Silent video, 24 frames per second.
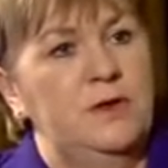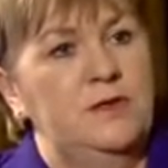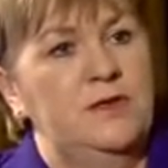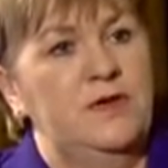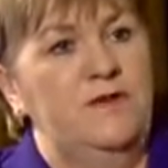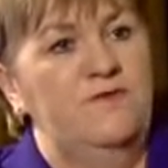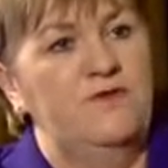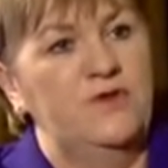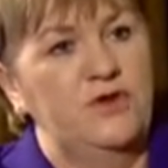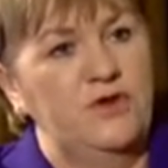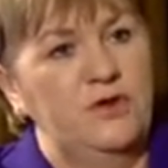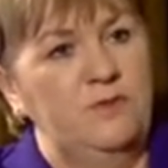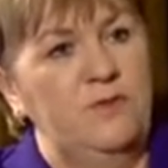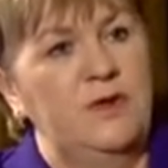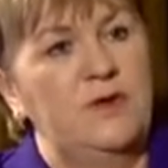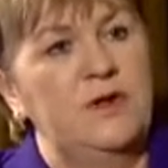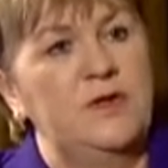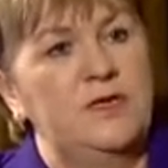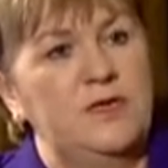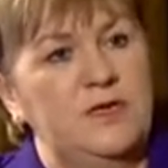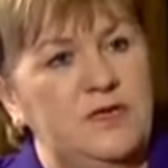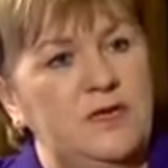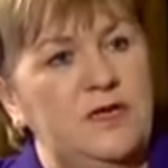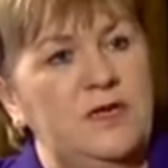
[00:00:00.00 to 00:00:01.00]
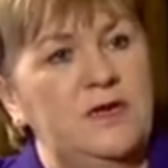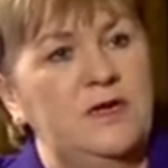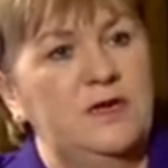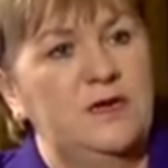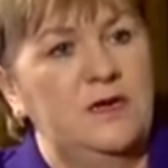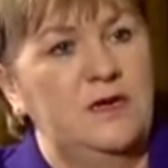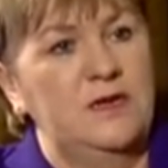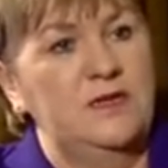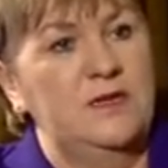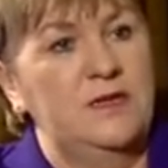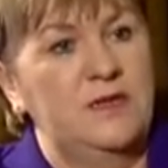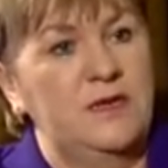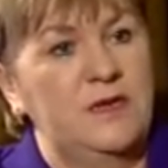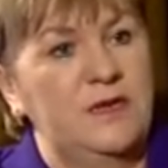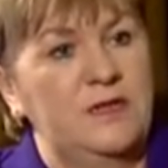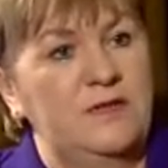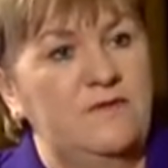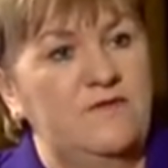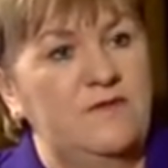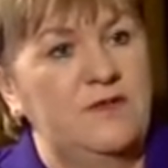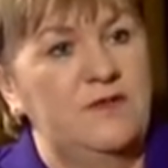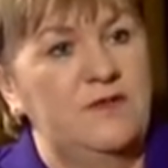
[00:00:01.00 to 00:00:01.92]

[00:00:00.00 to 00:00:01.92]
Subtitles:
to have the humility to recognise the scale of the